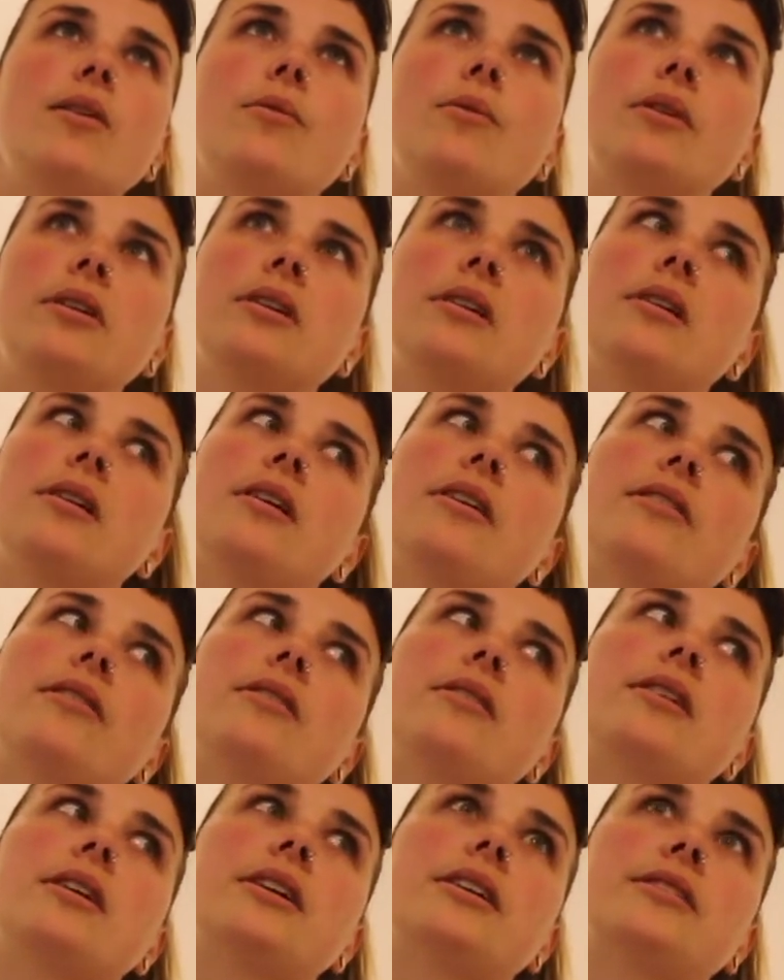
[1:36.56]
What are
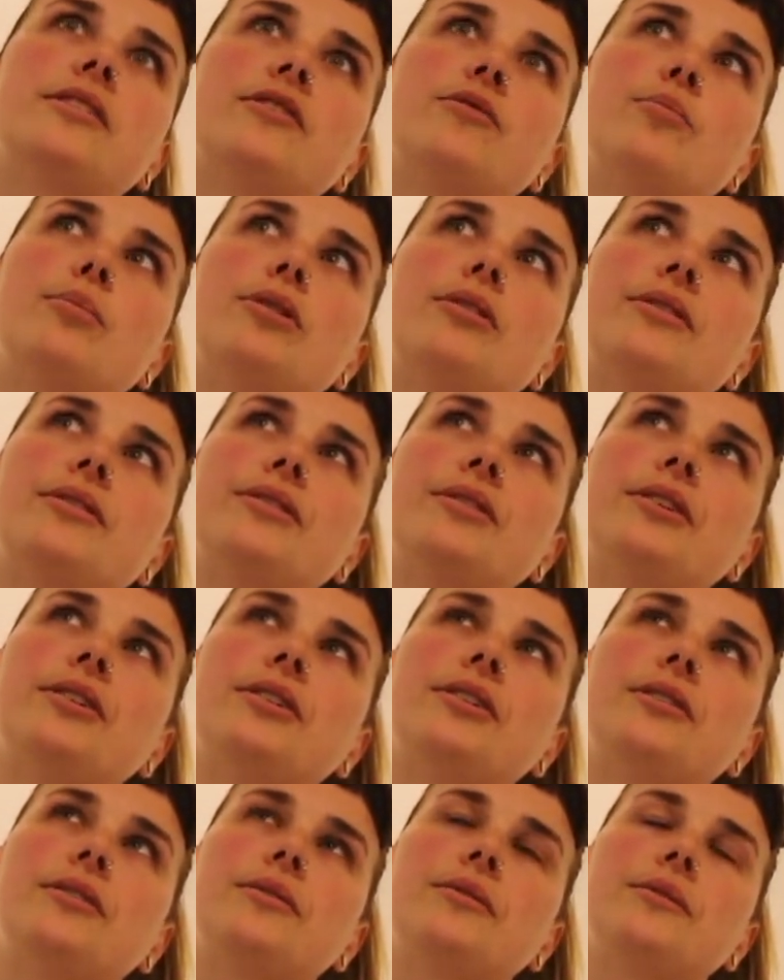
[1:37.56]
other kinds of balls you
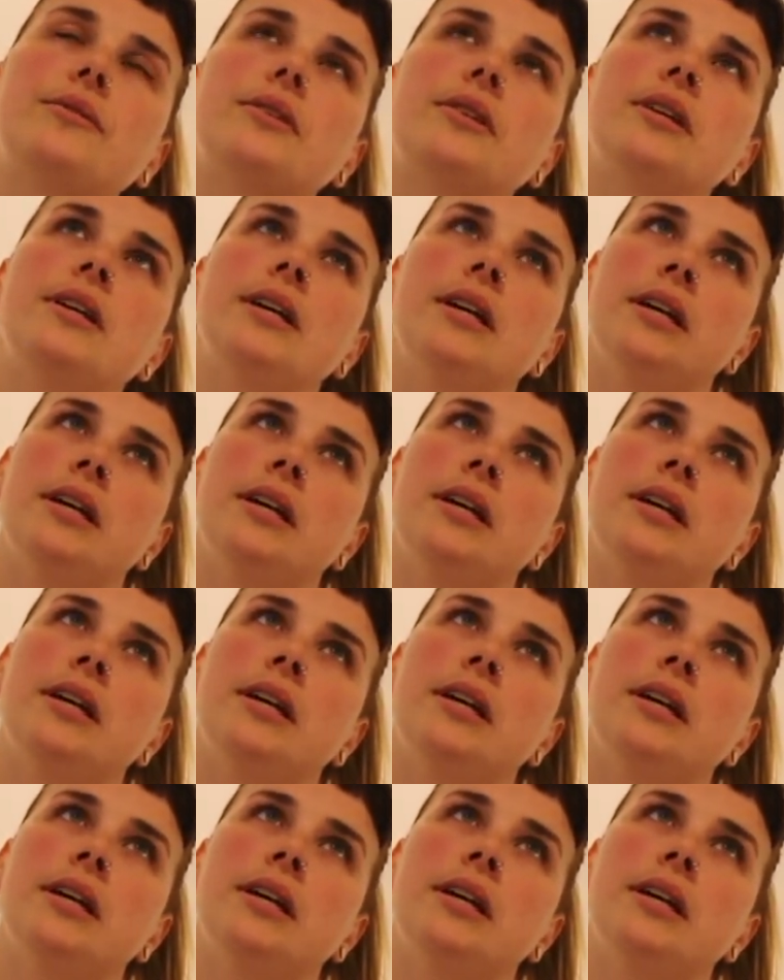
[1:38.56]
can use?